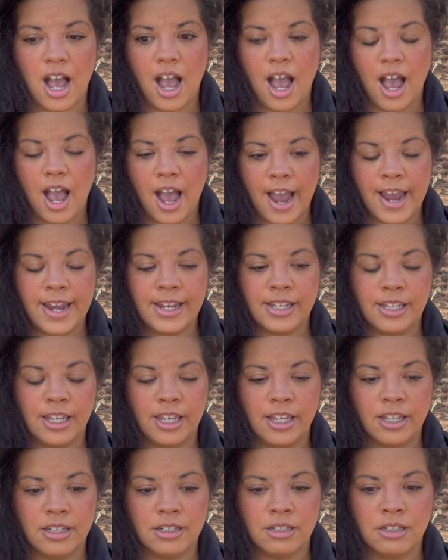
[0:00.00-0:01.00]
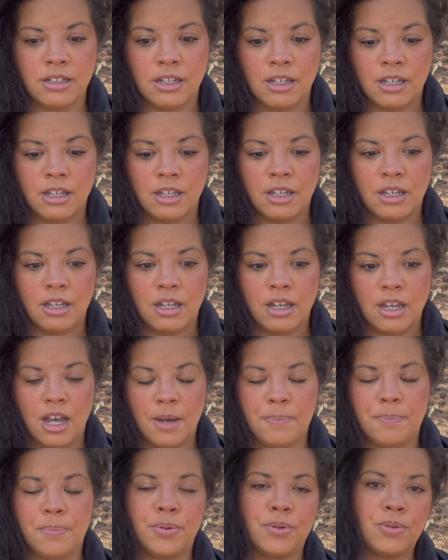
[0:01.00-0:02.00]
I can
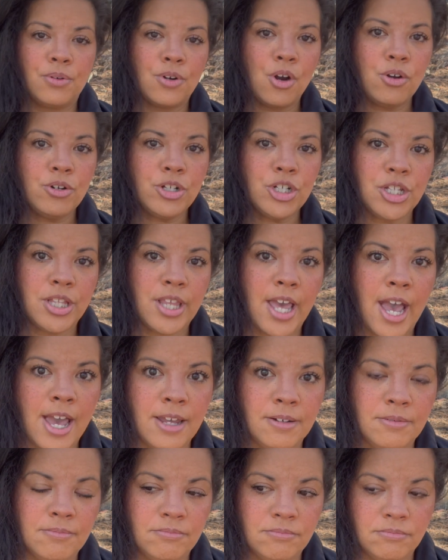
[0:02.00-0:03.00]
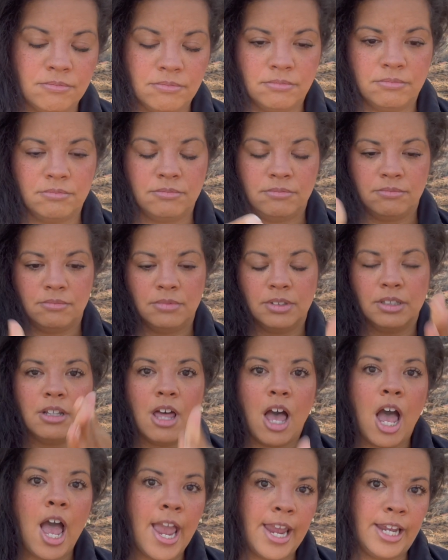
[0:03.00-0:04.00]
approach that
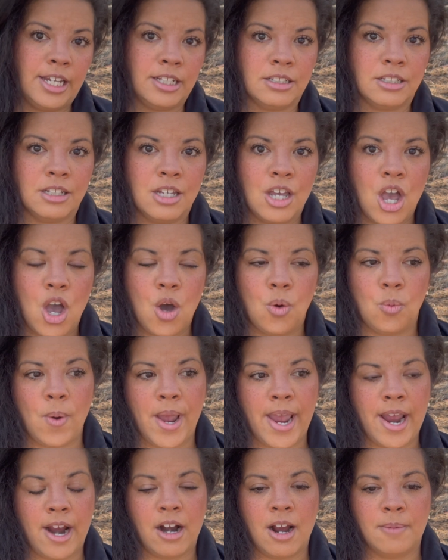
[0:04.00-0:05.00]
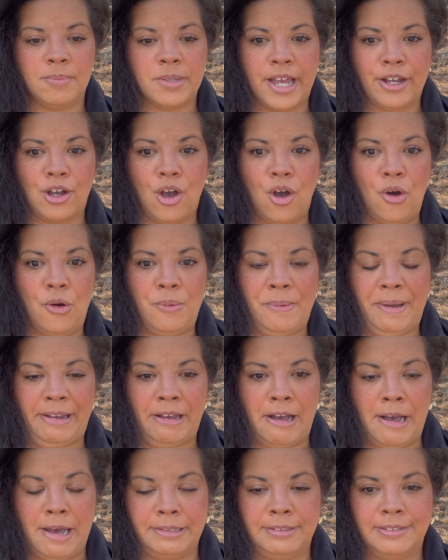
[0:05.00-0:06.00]
line where I'm like, oh my
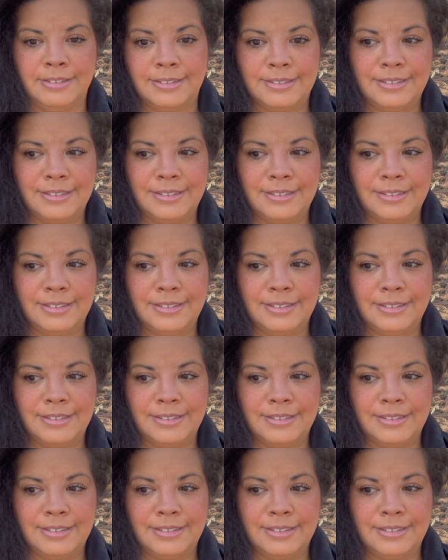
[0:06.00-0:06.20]
God,